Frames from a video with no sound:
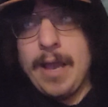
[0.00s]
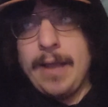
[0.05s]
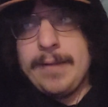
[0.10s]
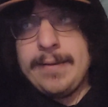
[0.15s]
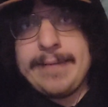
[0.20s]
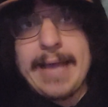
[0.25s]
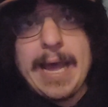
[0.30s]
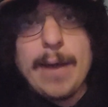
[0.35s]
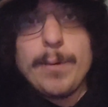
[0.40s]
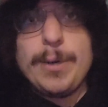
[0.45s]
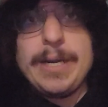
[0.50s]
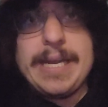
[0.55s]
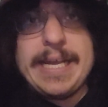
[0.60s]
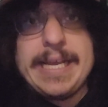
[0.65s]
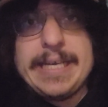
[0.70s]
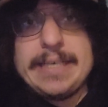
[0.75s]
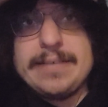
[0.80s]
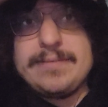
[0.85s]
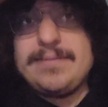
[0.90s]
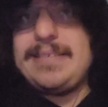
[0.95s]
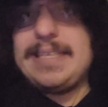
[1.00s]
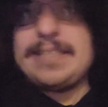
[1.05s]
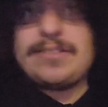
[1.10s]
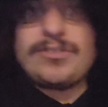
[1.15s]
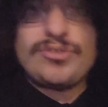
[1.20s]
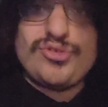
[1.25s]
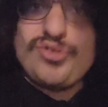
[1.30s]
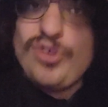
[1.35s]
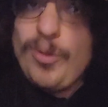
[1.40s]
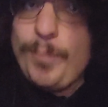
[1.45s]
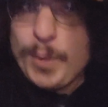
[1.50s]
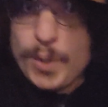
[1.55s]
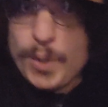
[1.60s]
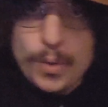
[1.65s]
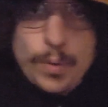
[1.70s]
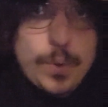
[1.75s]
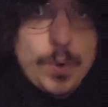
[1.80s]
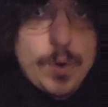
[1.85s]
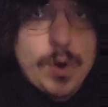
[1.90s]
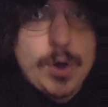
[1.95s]
The Tower is this super
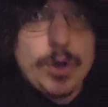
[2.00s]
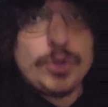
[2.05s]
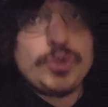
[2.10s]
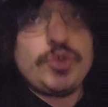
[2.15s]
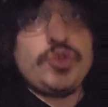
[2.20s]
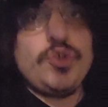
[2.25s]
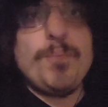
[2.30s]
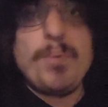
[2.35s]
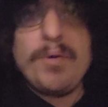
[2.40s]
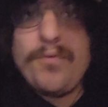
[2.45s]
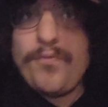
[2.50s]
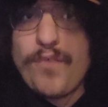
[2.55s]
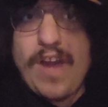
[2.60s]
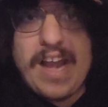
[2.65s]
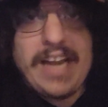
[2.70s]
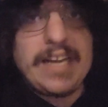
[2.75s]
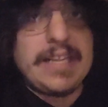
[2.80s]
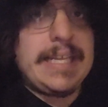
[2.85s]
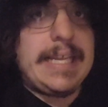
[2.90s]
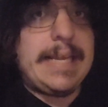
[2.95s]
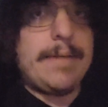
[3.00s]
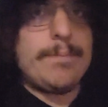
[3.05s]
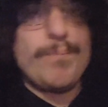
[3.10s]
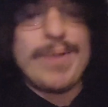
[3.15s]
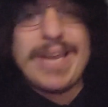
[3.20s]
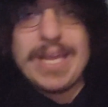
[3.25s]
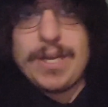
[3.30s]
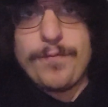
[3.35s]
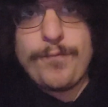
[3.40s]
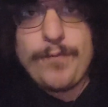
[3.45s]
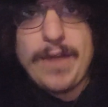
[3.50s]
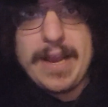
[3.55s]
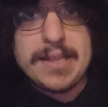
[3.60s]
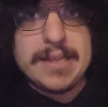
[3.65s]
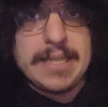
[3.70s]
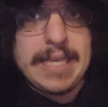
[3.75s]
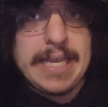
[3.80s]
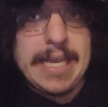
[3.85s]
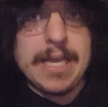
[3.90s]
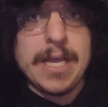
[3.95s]
cool, super friendly,
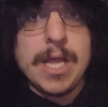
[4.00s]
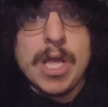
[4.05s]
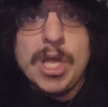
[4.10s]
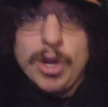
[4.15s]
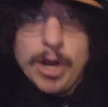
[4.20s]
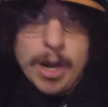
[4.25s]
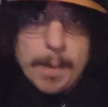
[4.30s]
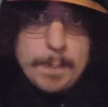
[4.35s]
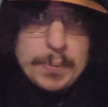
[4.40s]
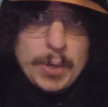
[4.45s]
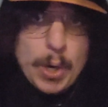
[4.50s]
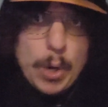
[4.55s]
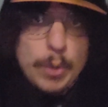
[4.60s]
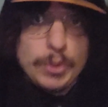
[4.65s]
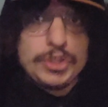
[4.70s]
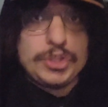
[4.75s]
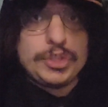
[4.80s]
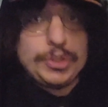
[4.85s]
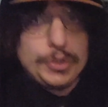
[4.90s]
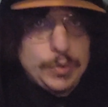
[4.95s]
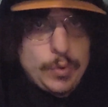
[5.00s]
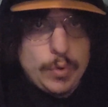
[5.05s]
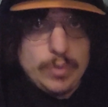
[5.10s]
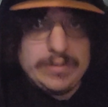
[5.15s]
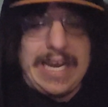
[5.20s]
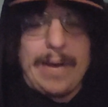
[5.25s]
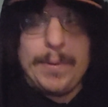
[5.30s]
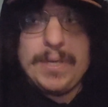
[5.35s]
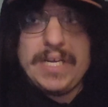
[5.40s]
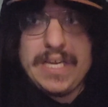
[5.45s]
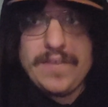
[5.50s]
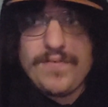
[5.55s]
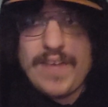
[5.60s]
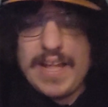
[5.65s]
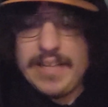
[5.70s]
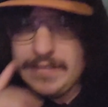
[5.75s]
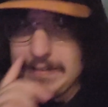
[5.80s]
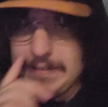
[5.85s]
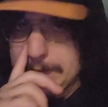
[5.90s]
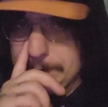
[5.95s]
beginner-friendly approach to tower
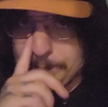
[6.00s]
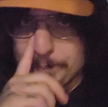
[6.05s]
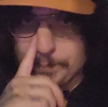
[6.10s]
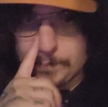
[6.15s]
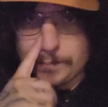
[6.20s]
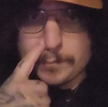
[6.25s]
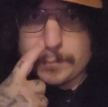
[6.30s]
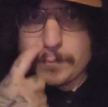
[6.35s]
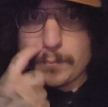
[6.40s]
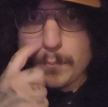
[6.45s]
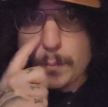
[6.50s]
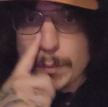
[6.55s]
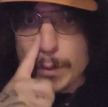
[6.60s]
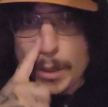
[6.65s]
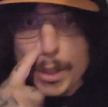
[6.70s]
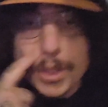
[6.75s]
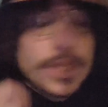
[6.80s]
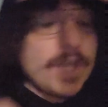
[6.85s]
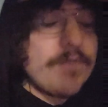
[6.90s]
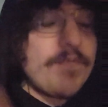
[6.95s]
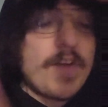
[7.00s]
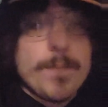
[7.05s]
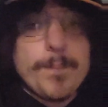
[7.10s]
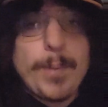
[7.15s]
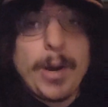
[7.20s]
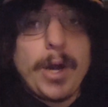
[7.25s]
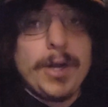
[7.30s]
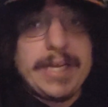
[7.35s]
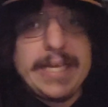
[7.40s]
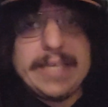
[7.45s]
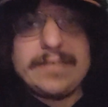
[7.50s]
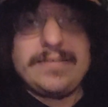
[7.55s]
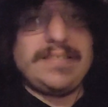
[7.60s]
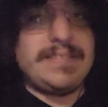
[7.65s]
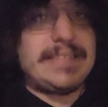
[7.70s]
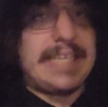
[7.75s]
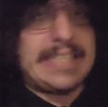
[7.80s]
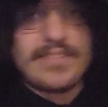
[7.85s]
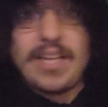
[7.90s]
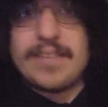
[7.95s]
defense. The fun part is
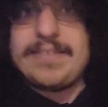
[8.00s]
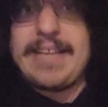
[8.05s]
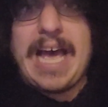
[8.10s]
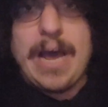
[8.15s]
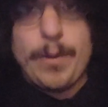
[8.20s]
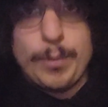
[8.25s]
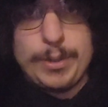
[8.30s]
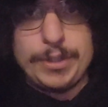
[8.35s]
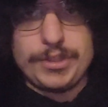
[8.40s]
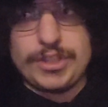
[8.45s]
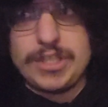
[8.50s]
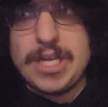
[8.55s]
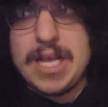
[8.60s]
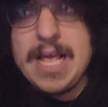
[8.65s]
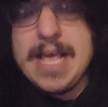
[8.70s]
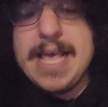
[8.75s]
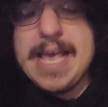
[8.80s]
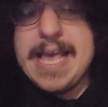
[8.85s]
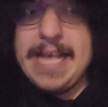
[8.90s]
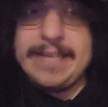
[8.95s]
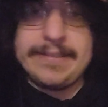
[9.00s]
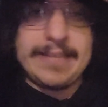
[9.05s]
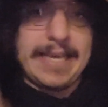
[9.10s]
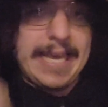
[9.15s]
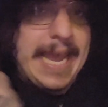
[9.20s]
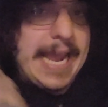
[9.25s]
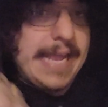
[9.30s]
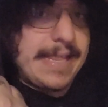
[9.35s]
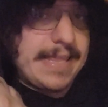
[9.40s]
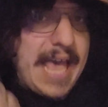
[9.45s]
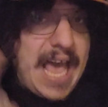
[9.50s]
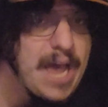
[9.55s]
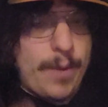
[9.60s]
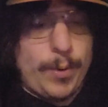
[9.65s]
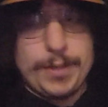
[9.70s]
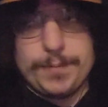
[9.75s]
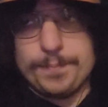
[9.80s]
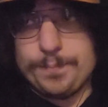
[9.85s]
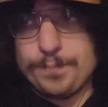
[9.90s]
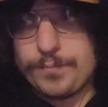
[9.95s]
it's not towers; it's a
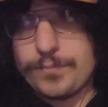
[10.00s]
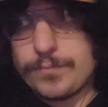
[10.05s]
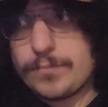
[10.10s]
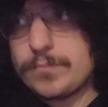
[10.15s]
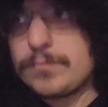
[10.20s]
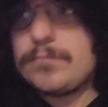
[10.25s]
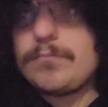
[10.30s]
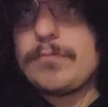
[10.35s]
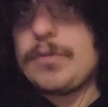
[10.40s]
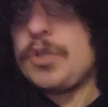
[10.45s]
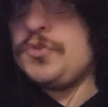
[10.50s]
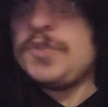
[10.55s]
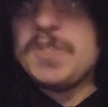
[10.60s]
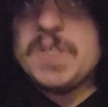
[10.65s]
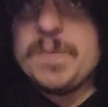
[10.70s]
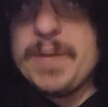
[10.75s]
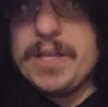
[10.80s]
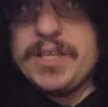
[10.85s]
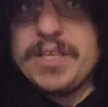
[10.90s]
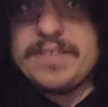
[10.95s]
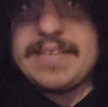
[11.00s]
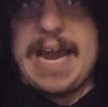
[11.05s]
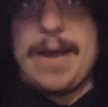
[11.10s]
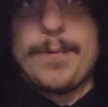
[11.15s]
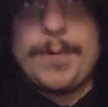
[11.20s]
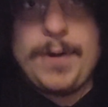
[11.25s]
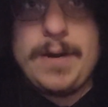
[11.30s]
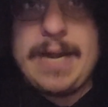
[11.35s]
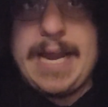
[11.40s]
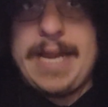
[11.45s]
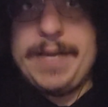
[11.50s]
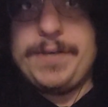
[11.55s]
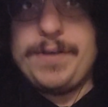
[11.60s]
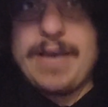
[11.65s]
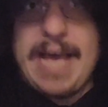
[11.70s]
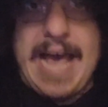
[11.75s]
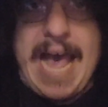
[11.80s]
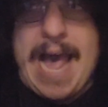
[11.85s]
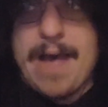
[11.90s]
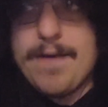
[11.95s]
tower. So you build a tower, and you
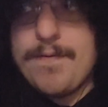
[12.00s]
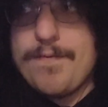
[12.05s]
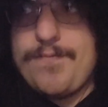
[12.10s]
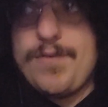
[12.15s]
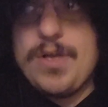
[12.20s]
have